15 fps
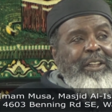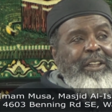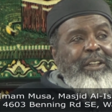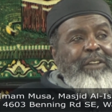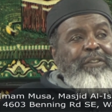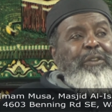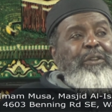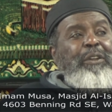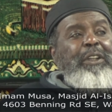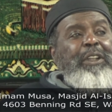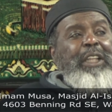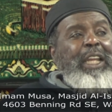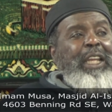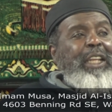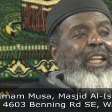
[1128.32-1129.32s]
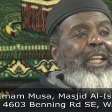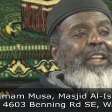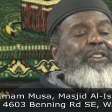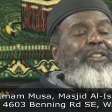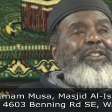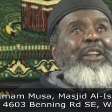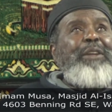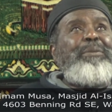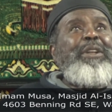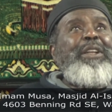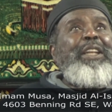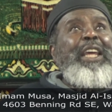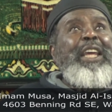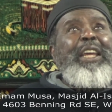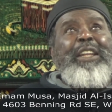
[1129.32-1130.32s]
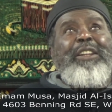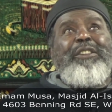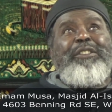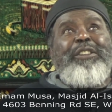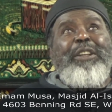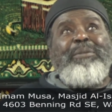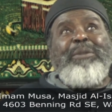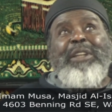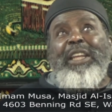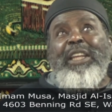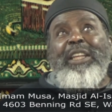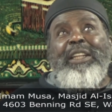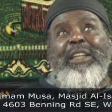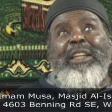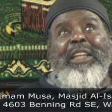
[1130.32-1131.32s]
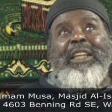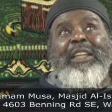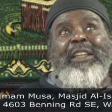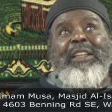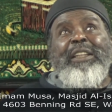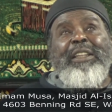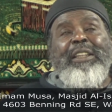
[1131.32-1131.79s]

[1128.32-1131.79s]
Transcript: If you look at that 79, 78 Lincoln,